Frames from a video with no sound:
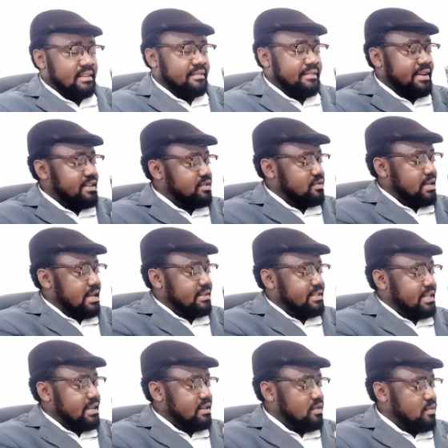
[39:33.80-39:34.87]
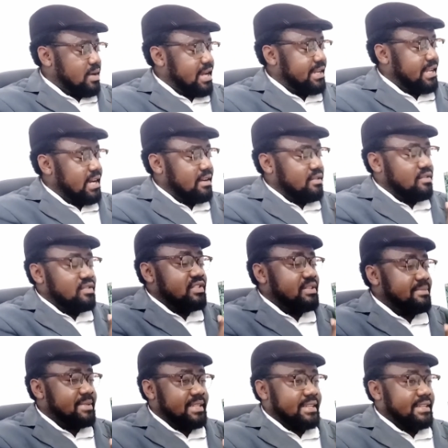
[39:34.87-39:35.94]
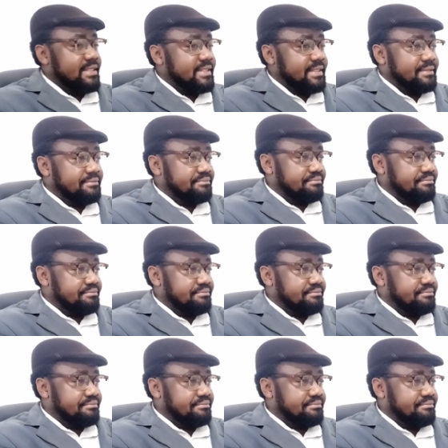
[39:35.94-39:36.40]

Very soon I'll tell you why they are called chipset.